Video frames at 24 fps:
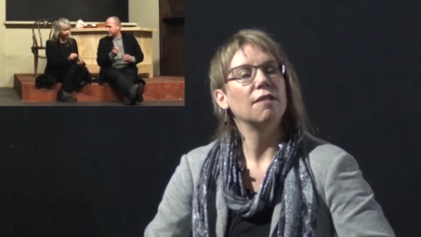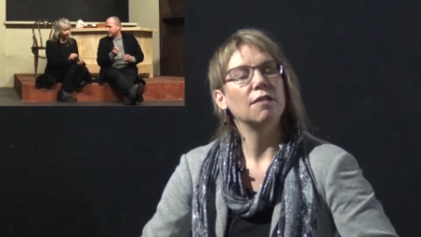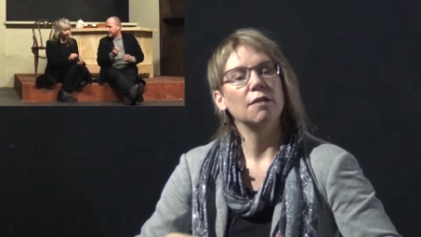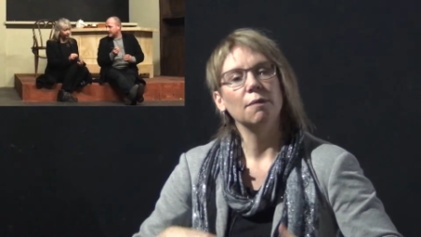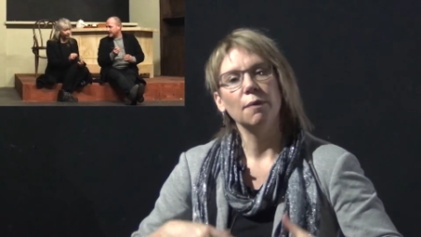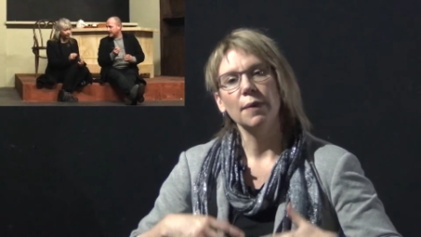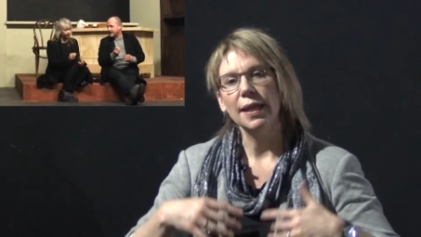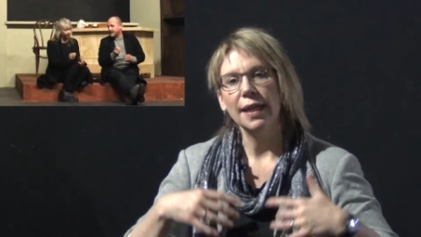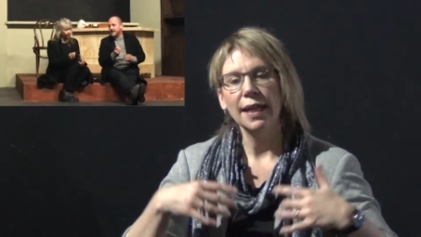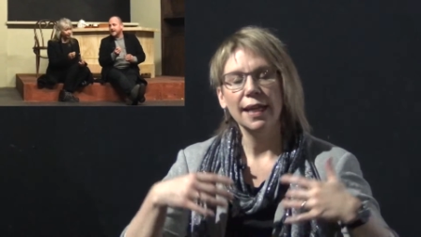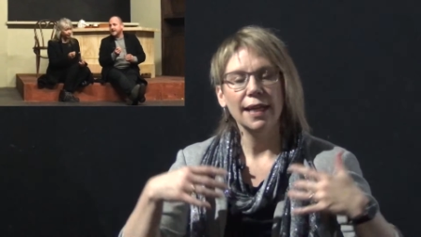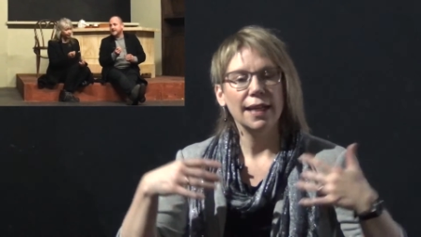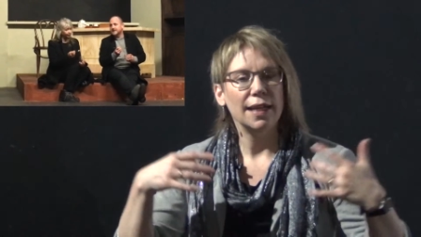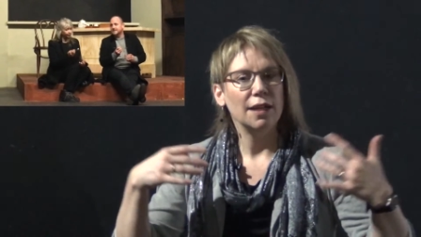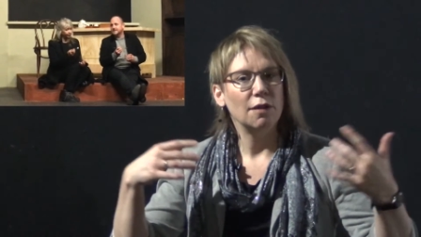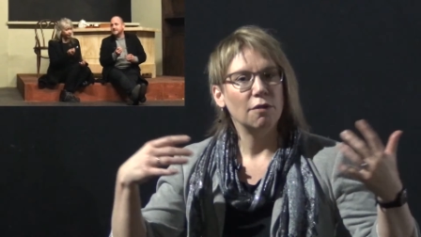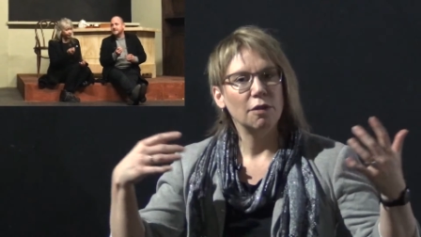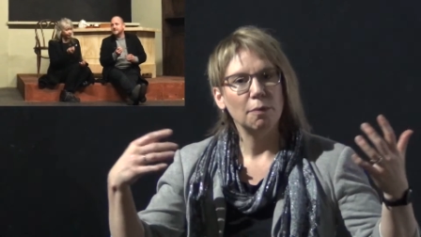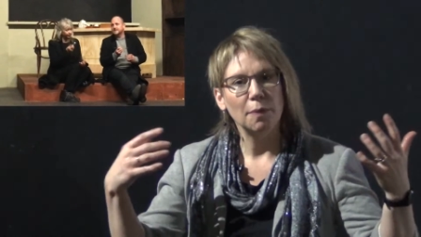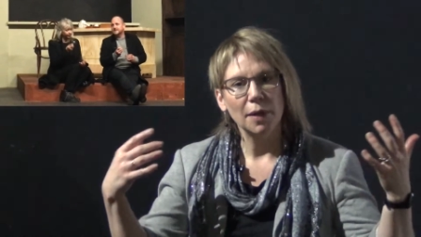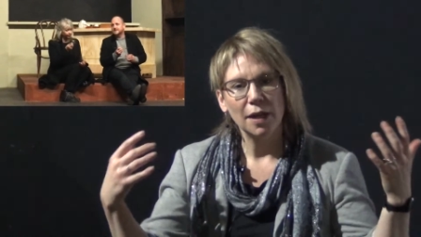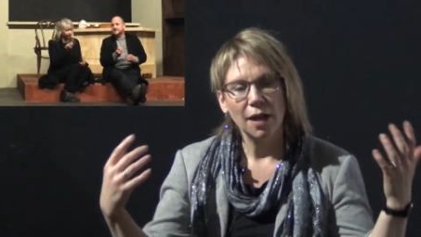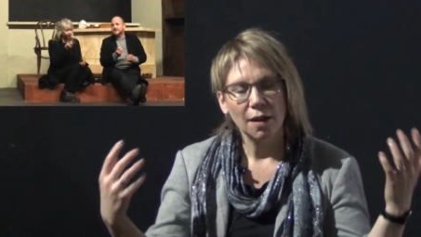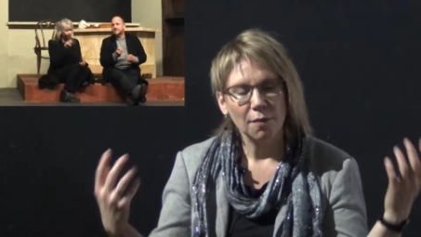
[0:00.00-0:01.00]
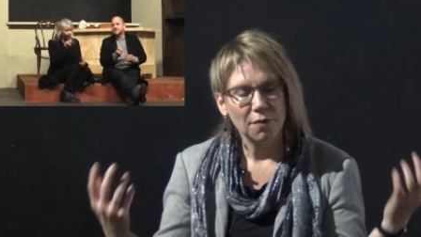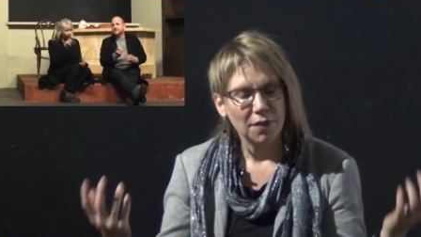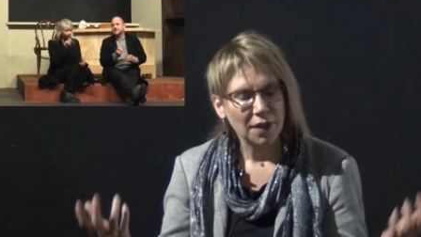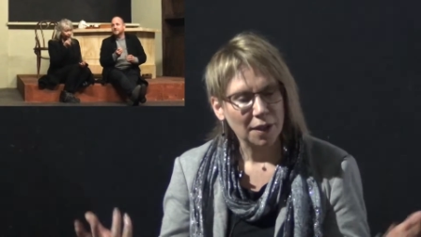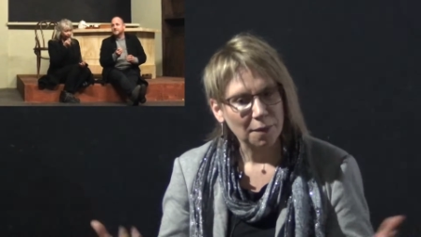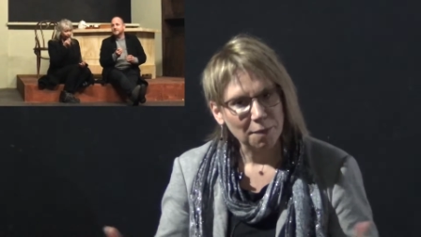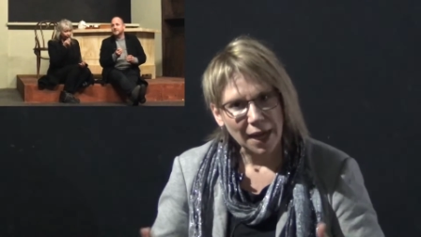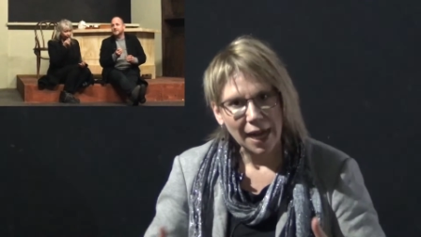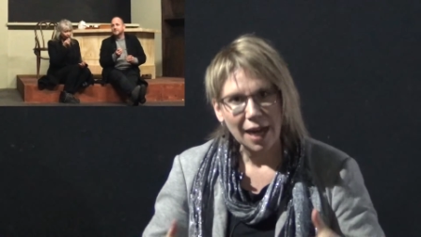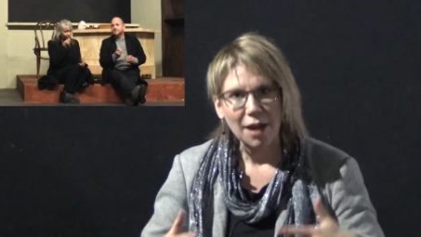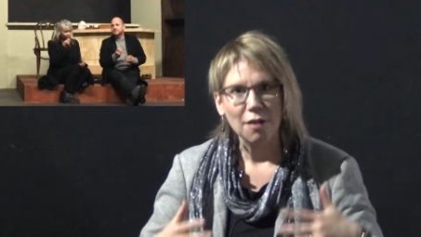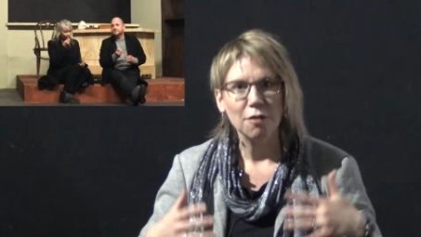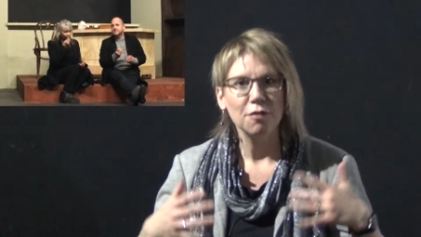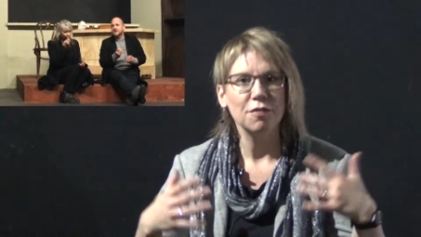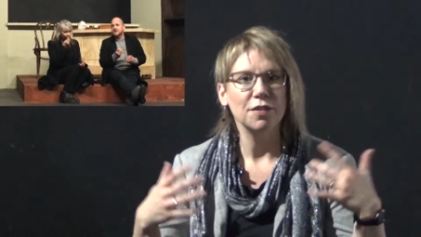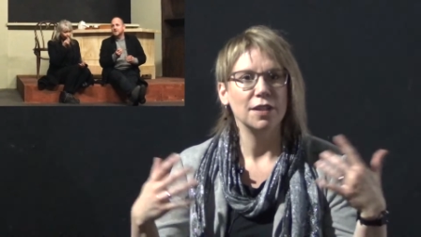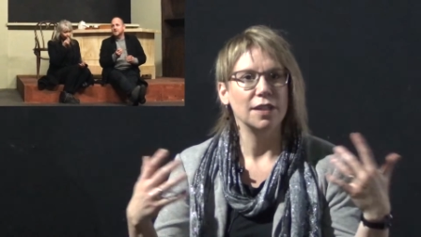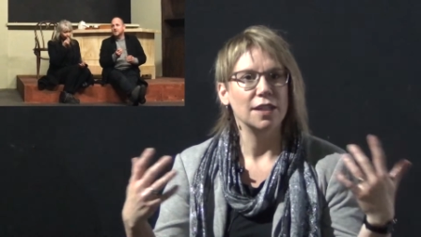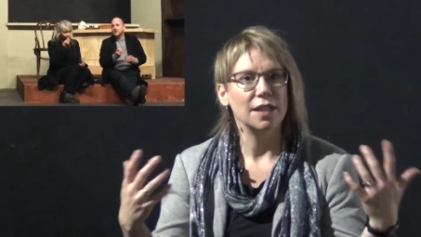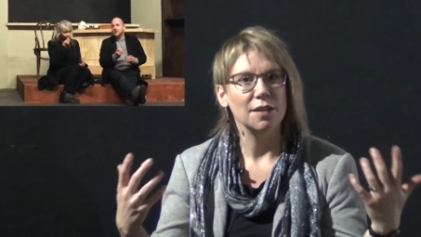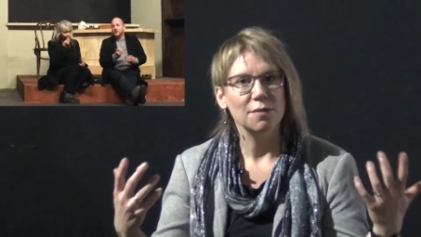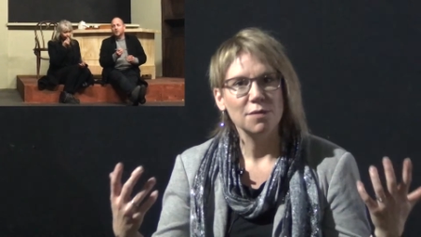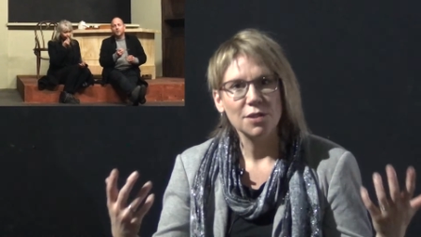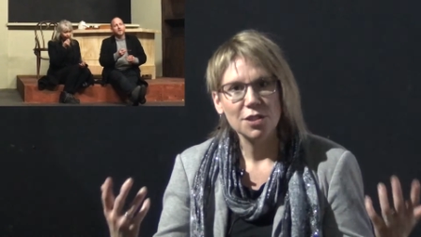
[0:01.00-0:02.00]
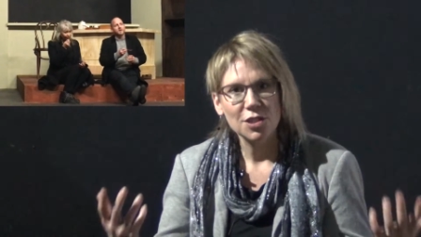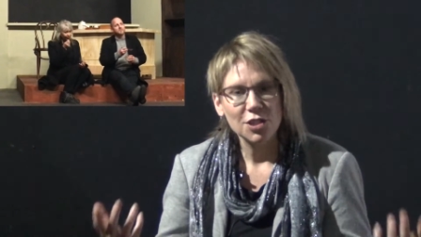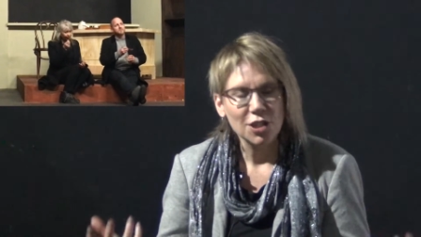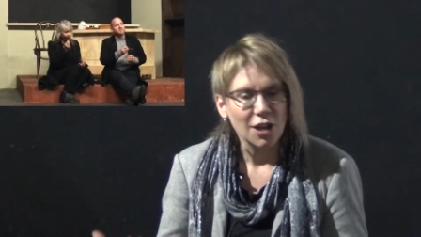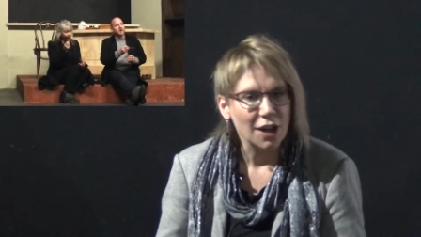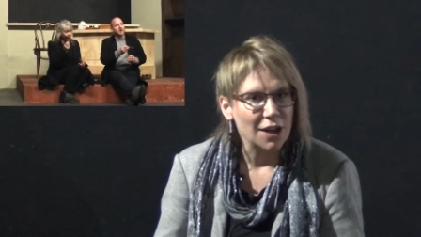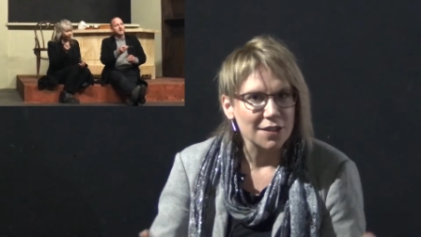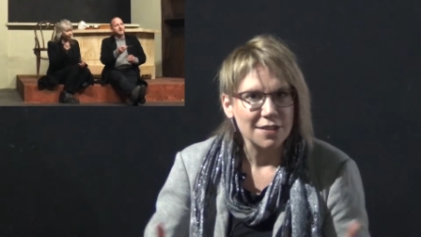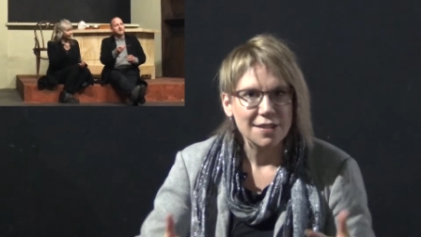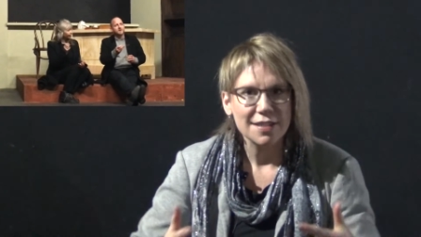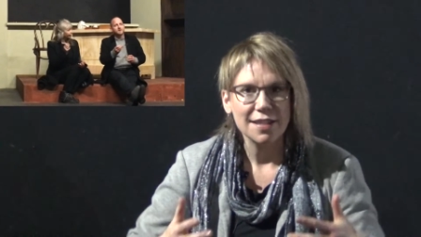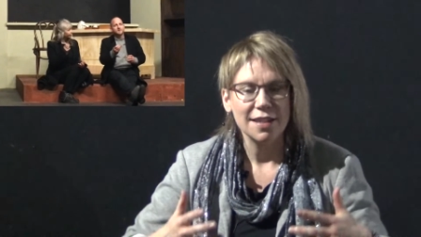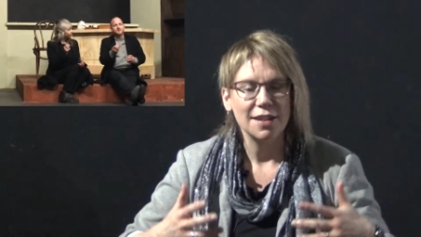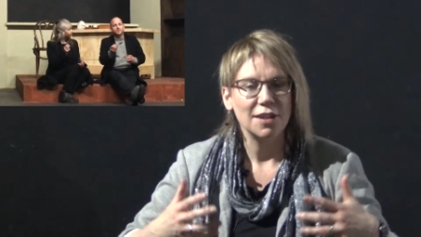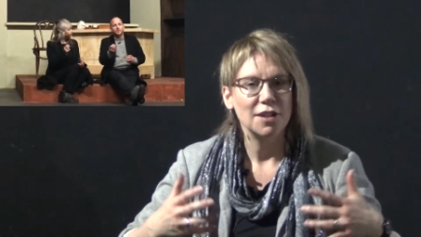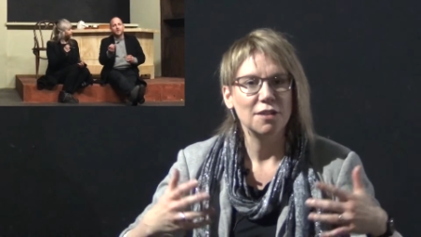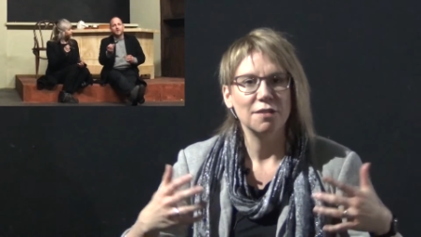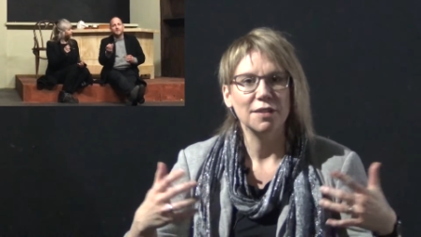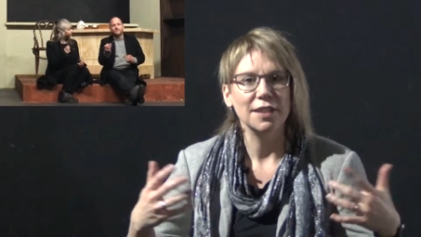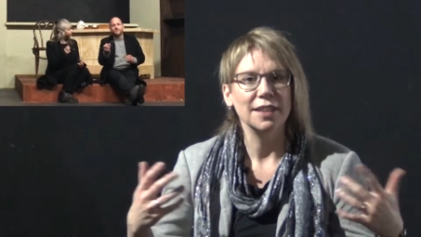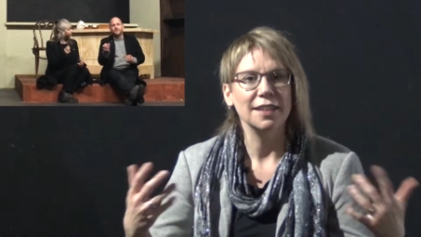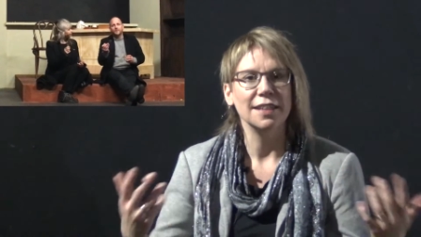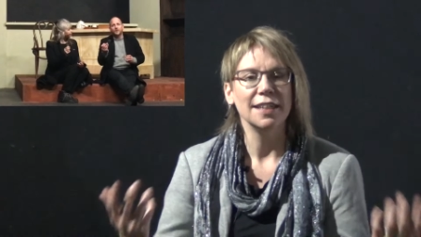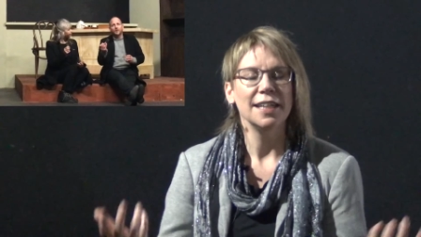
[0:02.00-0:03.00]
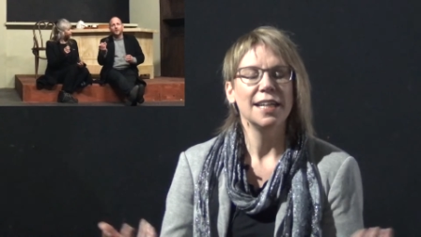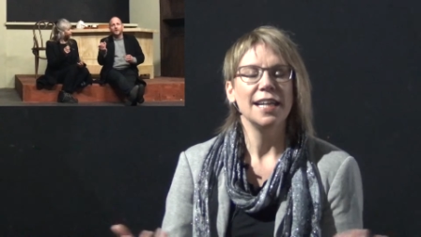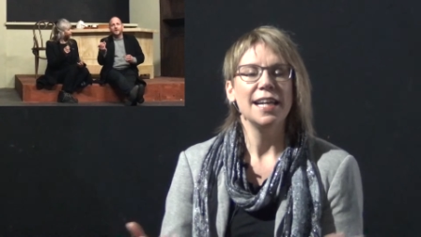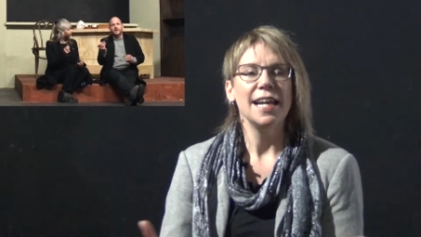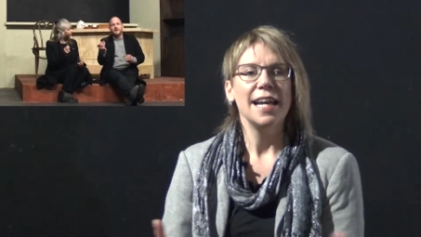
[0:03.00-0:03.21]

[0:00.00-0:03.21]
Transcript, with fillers: and when Hitler had become very powerful and was chancellor and